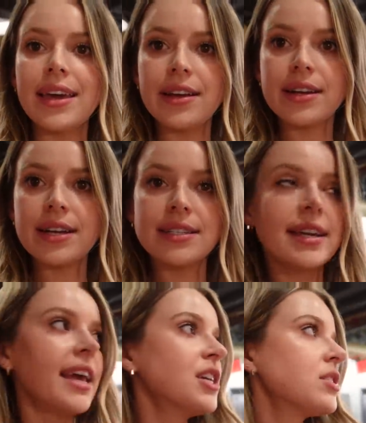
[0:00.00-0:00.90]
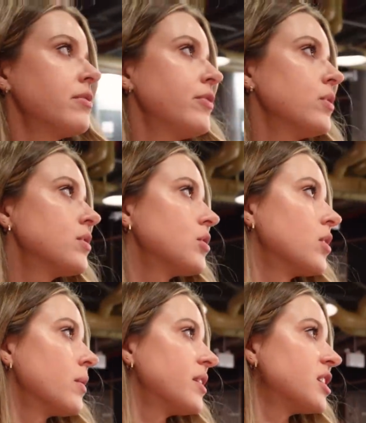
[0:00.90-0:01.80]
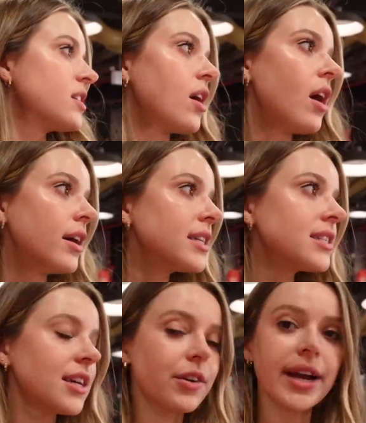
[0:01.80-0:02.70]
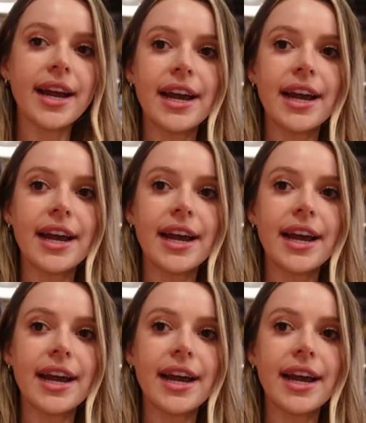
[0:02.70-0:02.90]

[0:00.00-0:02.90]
Here is an Asian food store, which is honestly great.